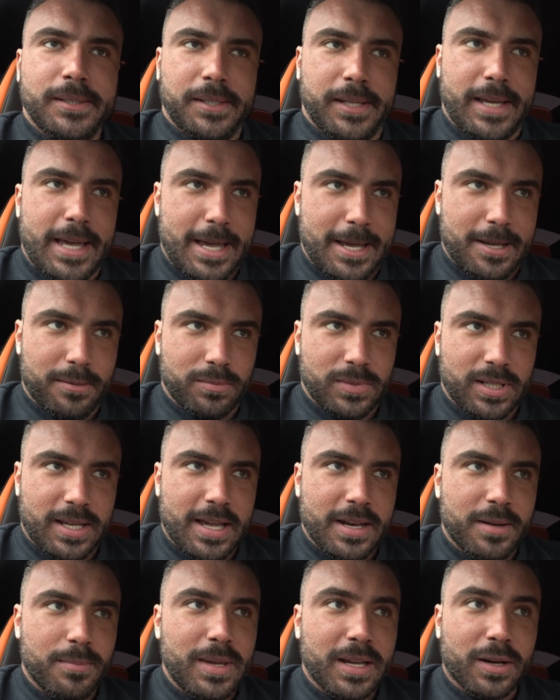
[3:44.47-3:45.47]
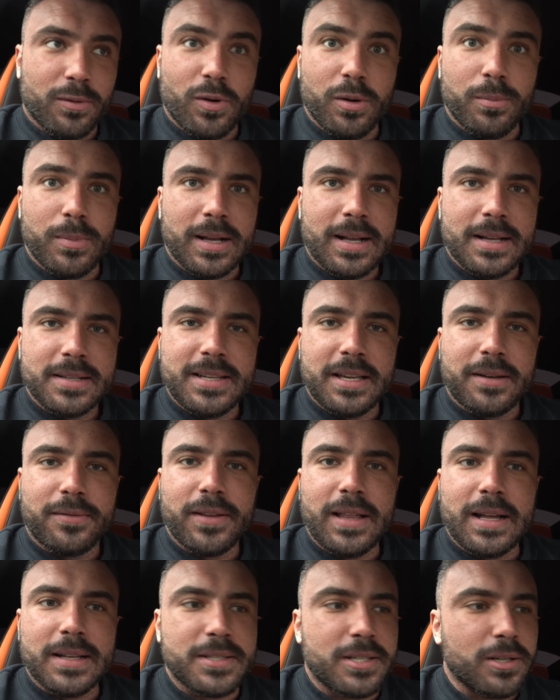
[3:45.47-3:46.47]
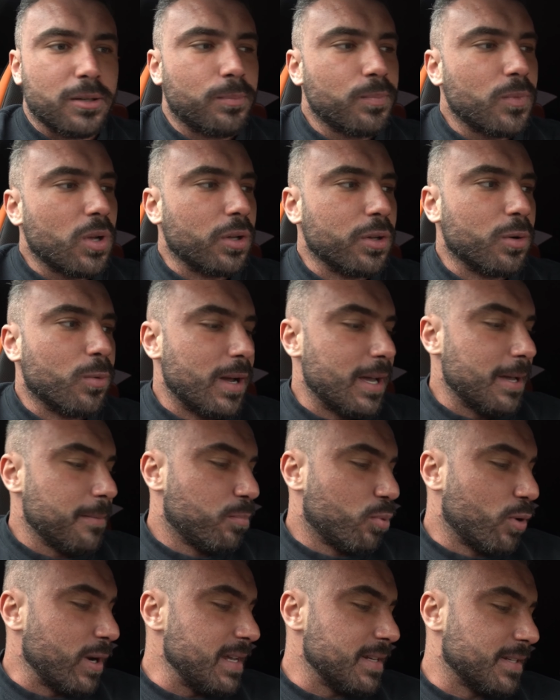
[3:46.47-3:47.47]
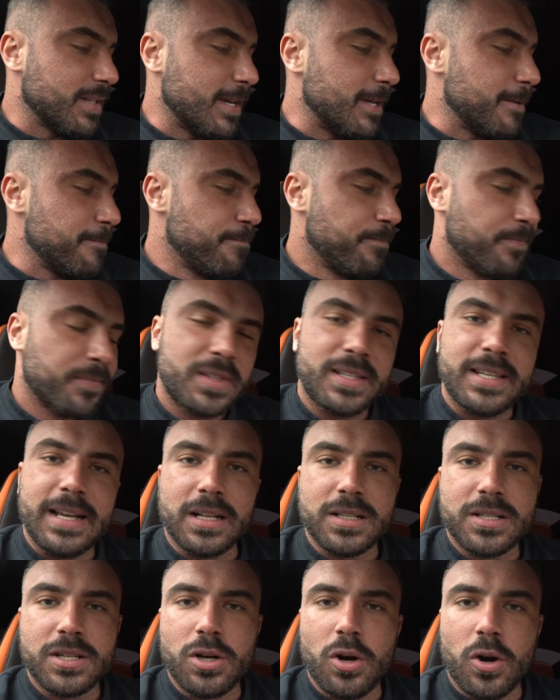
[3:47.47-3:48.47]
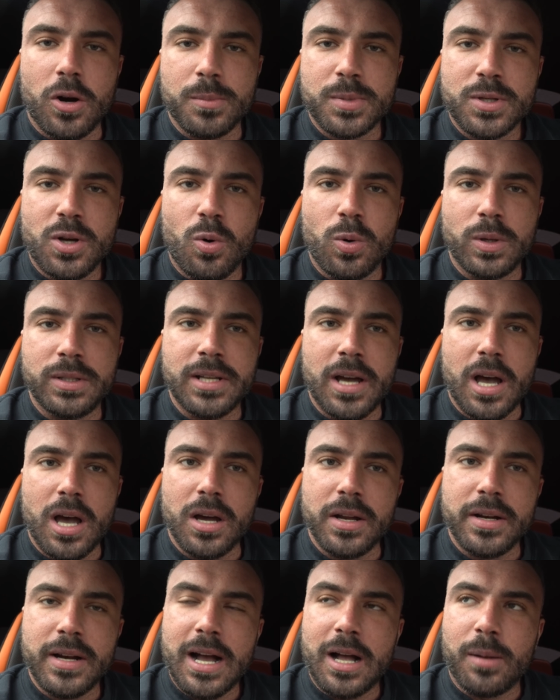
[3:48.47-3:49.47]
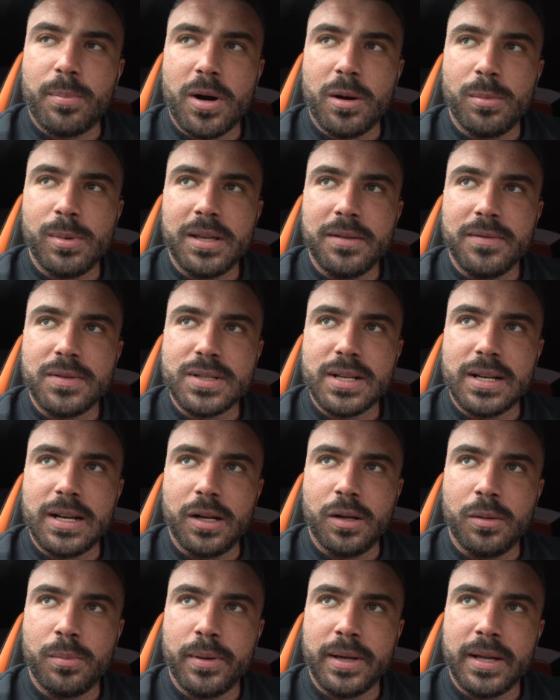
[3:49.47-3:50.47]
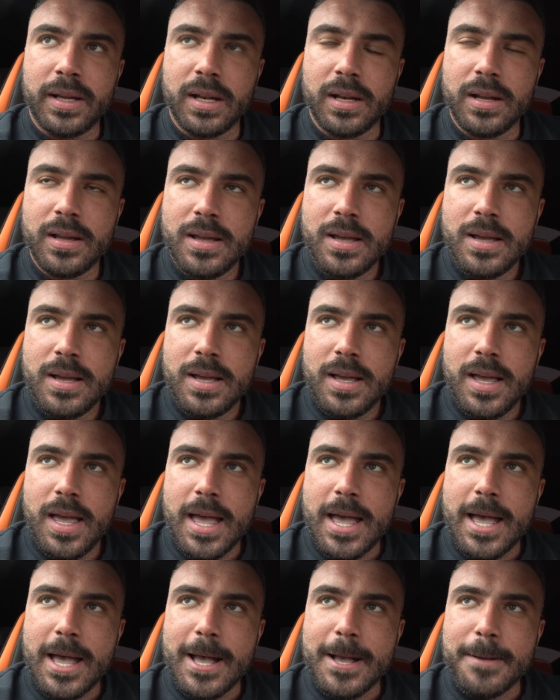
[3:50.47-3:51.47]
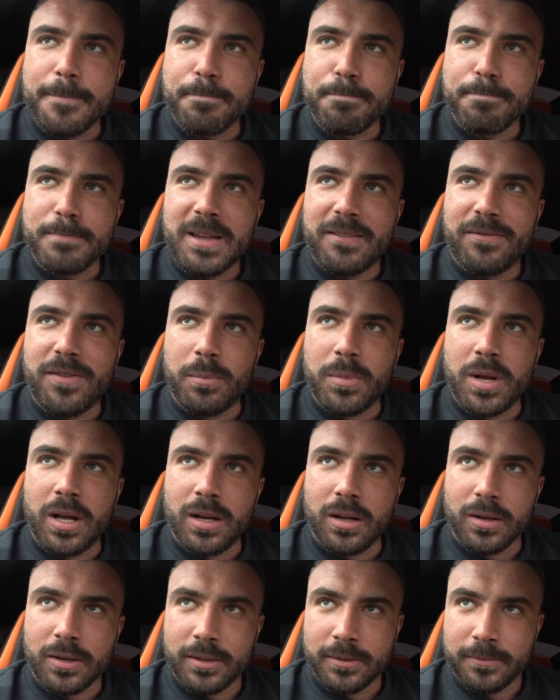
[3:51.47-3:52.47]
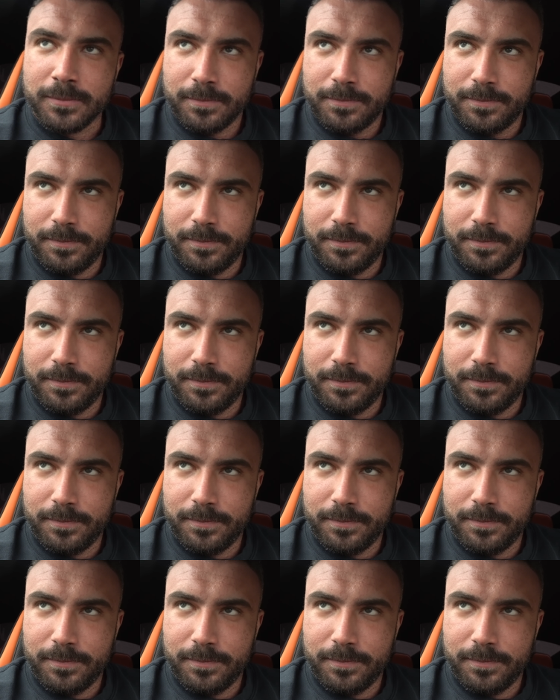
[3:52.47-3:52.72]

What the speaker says: To kind of make room, like I said, for that. So on the way, pre is in, delts and arms going down. I'll probably give you a little bit, if I'm not looking